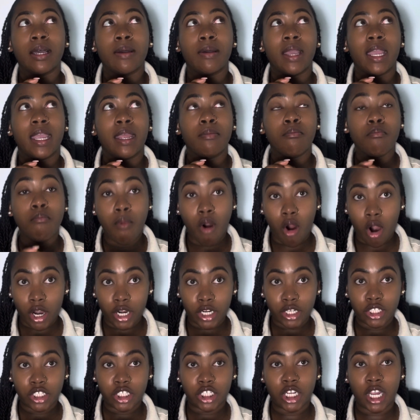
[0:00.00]
in
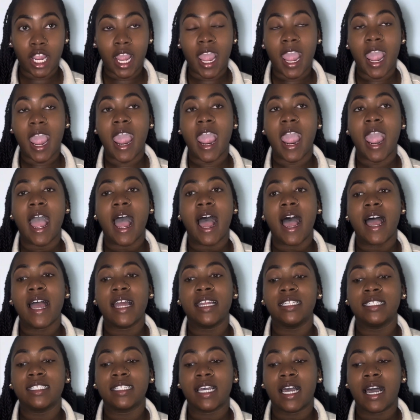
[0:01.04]
March,
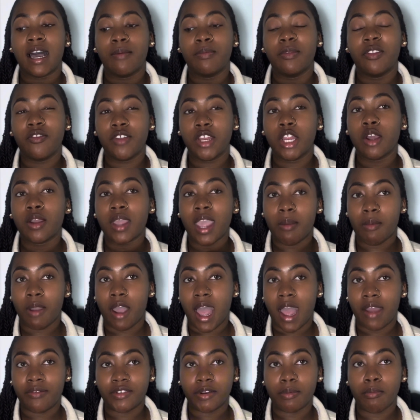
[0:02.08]
and the video came out
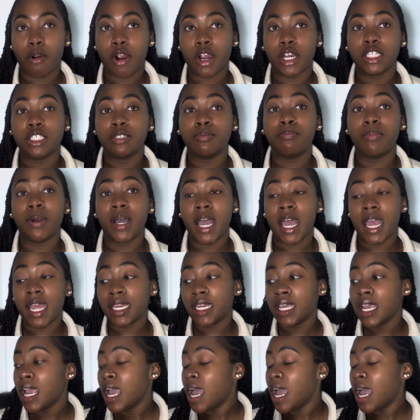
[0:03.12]
after March, but